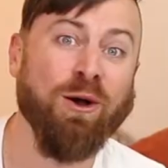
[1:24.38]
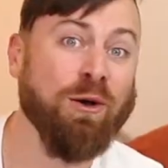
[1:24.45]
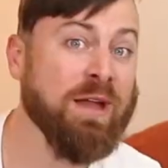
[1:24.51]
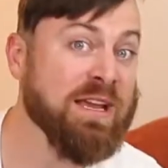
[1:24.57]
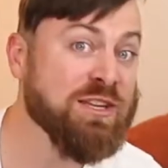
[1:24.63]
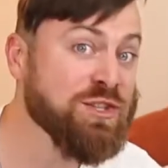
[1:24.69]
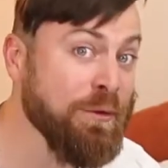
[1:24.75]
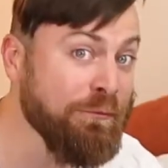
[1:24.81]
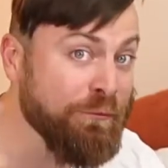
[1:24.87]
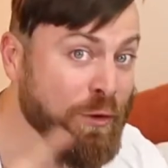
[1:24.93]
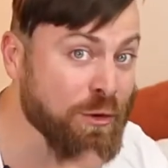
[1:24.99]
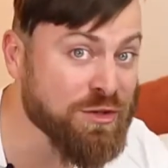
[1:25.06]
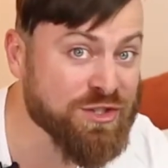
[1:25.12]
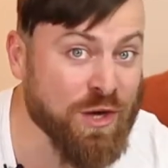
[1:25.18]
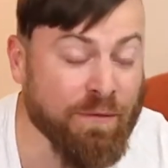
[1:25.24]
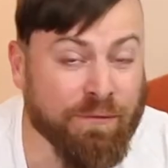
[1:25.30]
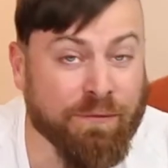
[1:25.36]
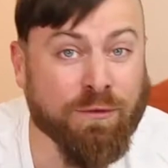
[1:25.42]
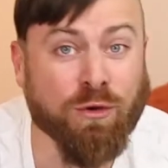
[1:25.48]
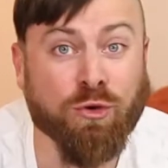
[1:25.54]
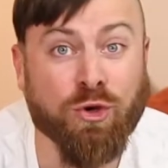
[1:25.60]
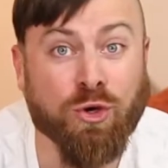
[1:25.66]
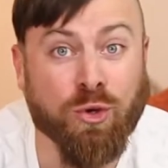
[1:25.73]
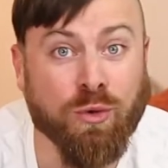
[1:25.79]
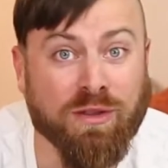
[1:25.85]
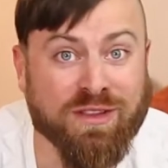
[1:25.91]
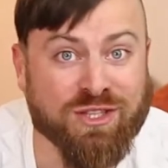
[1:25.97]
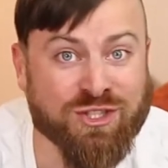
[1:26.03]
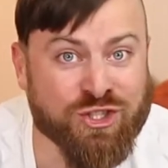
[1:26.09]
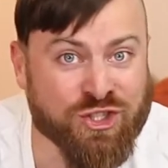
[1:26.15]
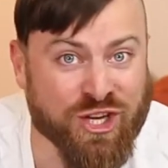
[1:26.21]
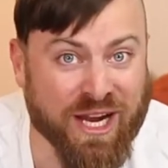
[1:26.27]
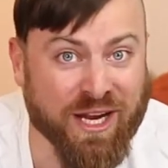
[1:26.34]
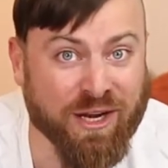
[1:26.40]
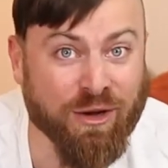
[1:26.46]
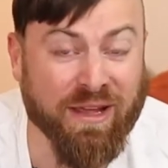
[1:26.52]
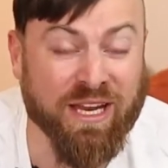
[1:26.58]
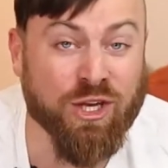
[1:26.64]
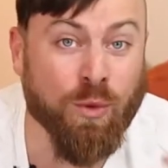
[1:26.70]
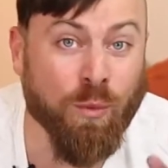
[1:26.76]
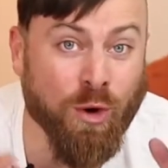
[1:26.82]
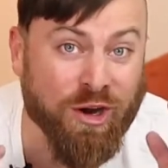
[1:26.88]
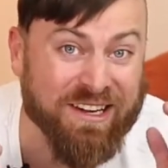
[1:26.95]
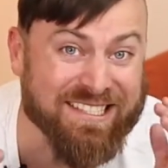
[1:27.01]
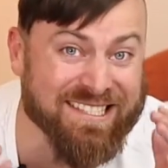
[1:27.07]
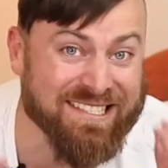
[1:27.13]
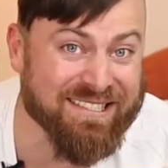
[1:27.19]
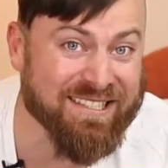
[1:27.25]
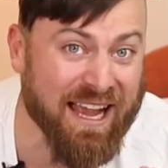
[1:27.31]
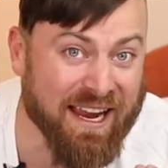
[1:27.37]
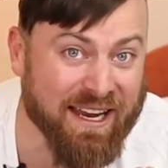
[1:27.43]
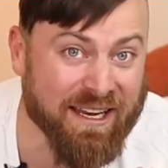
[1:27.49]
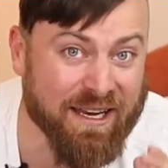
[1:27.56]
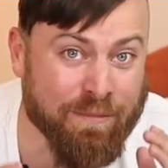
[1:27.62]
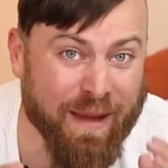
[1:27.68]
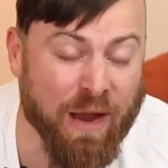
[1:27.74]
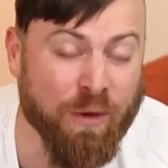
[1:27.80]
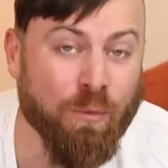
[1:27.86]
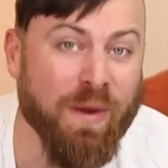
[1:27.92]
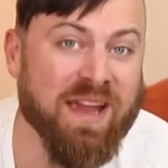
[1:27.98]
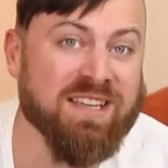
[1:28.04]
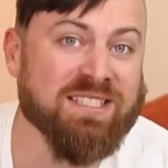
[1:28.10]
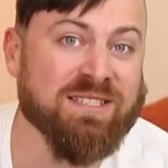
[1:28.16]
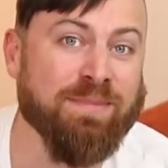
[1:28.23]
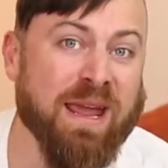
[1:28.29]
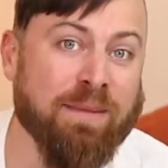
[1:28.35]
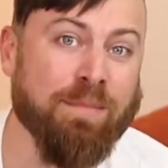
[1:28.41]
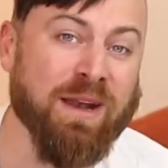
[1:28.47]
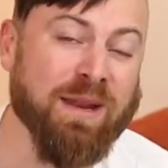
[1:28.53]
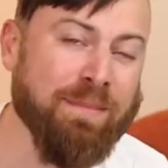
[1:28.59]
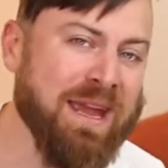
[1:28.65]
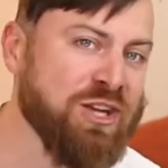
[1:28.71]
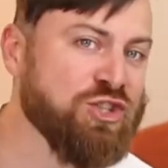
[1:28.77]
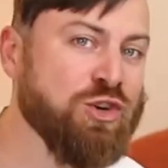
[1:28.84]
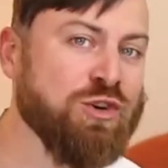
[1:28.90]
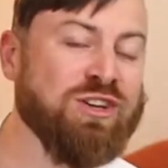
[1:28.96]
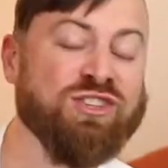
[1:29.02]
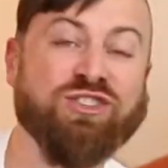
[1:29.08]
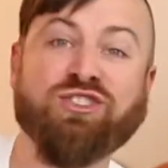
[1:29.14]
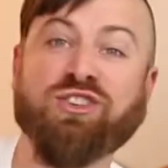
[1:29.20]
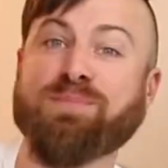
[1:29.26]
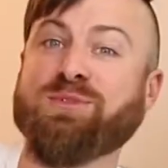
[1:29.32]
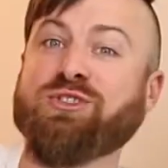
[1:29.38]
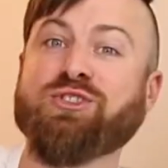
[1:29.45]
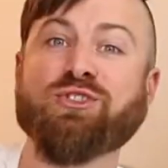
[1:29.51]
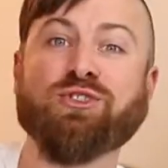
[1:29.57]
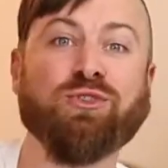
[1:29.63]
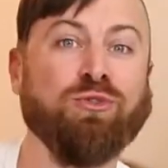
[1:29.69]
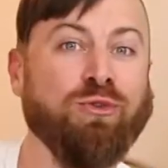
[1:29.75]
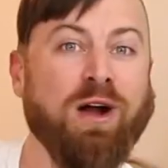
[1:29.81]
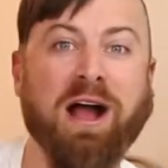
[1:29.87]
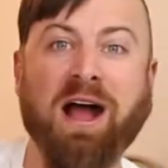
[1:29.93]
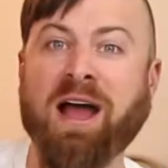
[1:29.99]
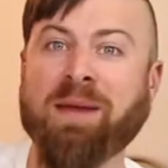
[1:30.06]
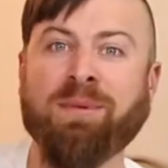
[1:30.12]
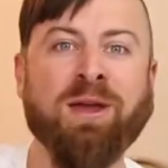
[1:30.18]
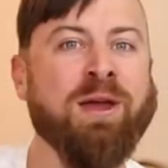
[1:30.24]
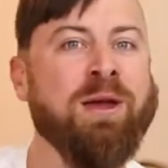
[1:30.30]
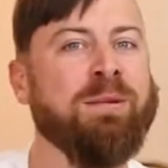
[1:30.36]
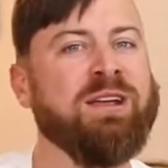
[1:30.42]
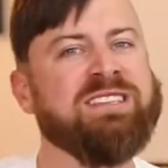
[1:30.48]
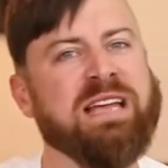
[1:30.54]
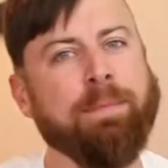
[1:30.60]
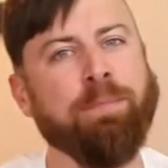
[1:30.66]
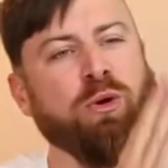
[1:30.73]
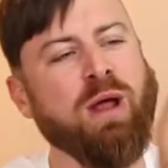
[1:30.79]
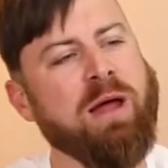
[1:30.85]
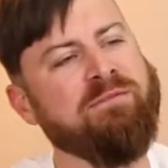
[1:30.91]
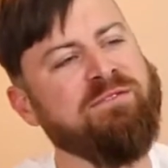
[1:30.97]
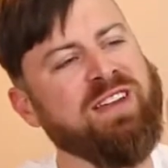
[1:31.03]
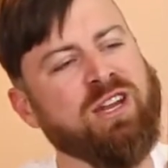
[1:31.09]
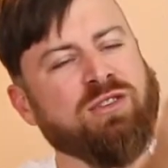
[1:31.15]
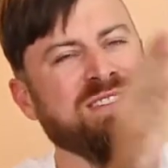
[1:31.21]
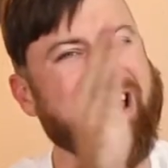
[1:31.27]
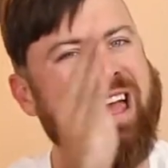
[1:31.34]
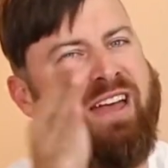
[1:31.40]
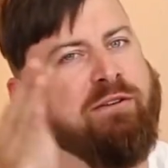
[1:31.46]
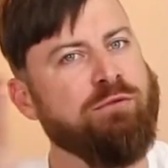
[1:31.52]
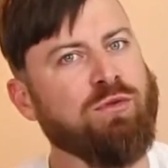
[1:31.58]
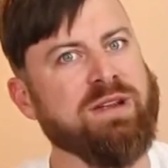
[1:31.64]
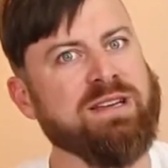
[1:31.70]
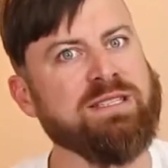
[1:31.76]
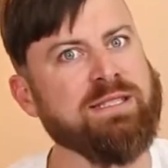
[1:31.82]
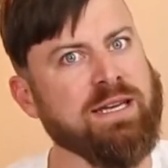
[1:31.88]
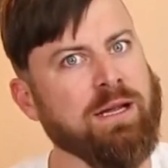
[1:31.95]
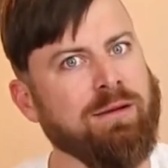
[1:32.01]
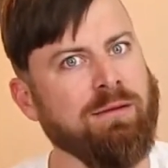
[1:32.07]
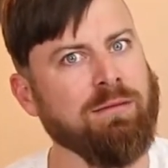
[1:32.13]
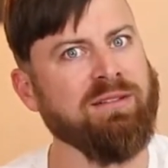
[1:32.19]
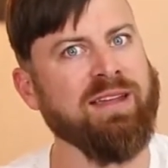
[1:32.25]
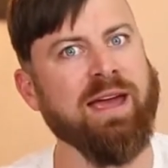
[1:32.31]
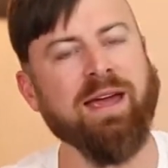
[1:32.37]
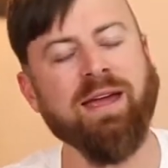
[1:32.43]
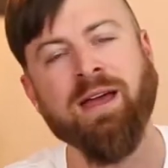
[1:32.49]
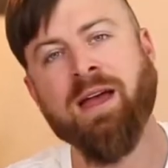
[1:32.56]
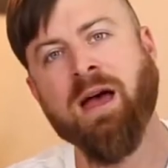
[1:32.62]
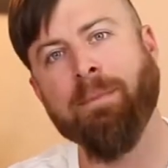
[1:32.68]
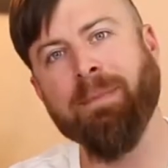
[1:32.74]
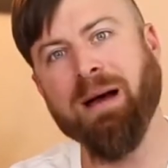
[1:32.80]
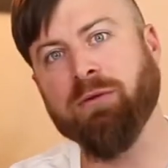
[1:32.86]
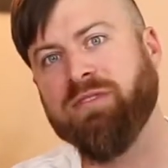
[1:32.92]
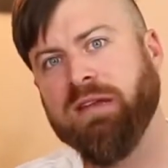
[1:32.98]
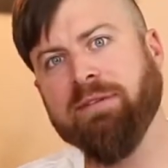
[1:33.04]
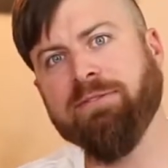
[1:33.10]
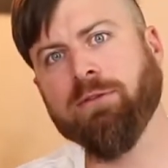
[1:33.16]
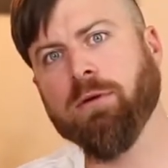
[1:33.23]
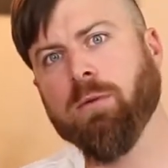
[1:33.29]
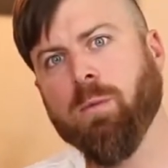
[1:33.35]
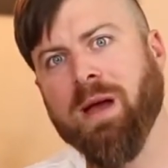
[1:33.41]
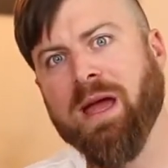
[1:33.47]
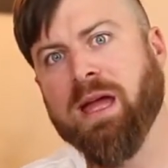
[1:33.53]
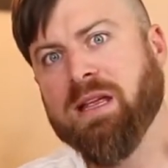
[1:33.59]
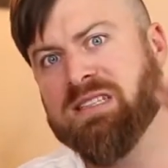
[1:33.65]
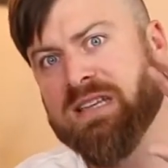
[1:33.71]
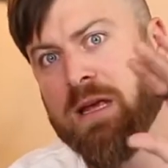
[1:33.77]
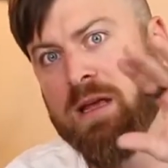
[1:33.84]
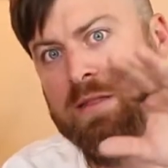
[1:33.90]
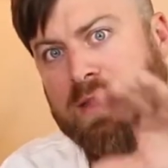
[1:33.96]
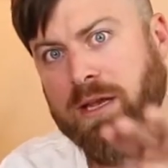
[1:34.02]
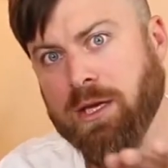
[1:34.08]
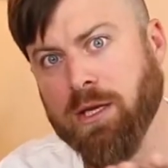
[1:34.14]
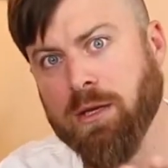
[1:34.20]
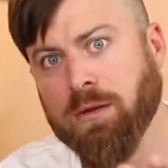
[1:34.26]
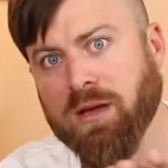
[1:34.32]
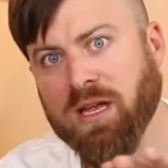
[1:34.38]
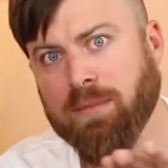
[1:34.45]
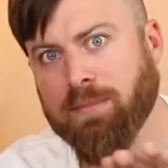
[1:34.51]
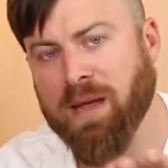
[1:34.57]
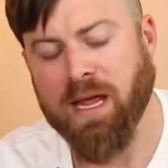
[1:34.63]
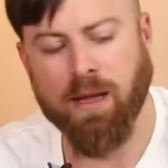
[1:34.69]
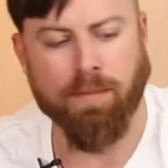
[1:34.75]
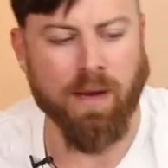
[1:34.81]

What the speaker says: Okay, so first off, if you're new to this channel and you are excited about ways to make money, make sure to subscribe, because I put out videos every single day about different ways that you can make